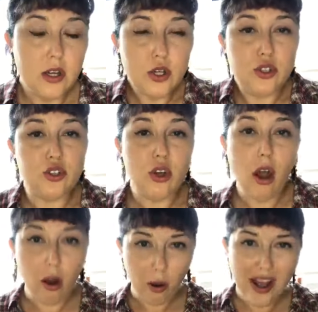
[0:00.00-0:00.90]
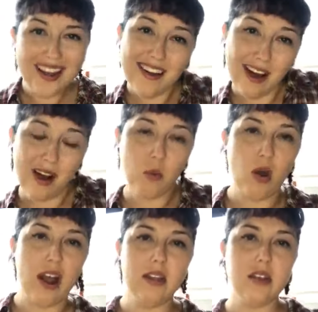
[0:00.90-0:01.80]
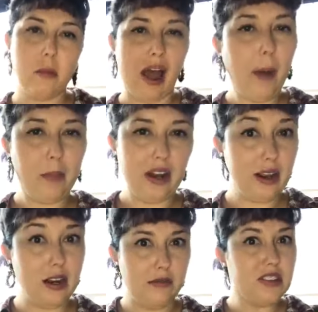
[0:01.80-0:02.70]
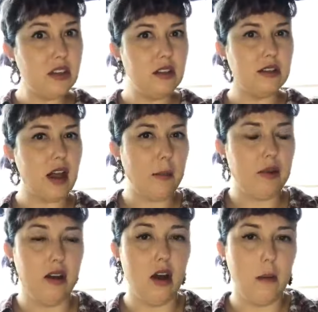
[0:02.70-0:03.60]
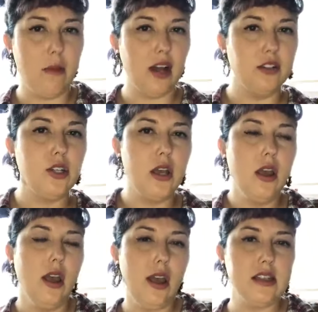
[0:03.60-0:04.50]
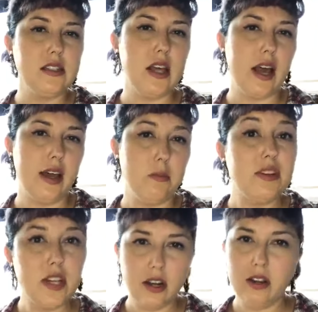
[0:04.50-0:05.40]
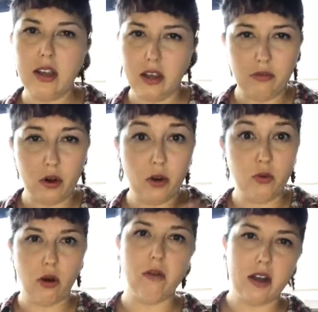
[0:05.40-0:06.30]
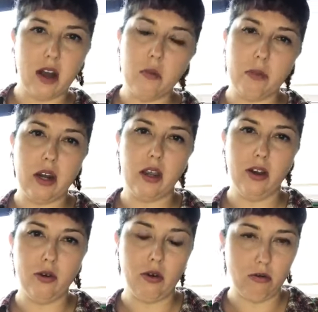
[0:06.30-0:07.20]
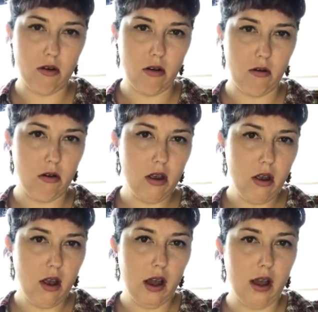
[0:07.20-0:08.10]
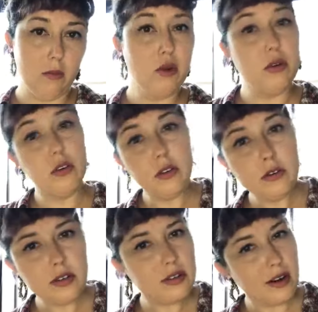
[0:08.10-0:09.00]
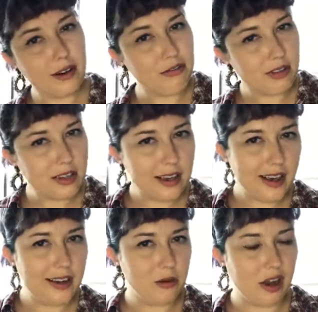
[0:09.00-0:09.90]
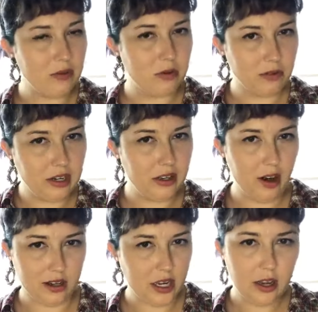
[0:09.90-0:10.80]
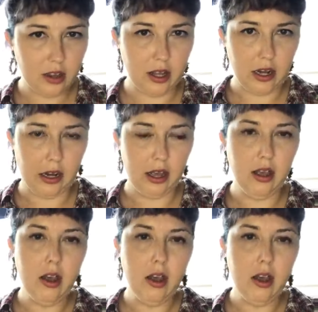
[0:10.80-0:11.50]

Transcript: So what ends up happening, and I've seen this happen a bunch, is that particularly if you're a growing company and you don't know who your users are fully yet and you haven't really articulated it,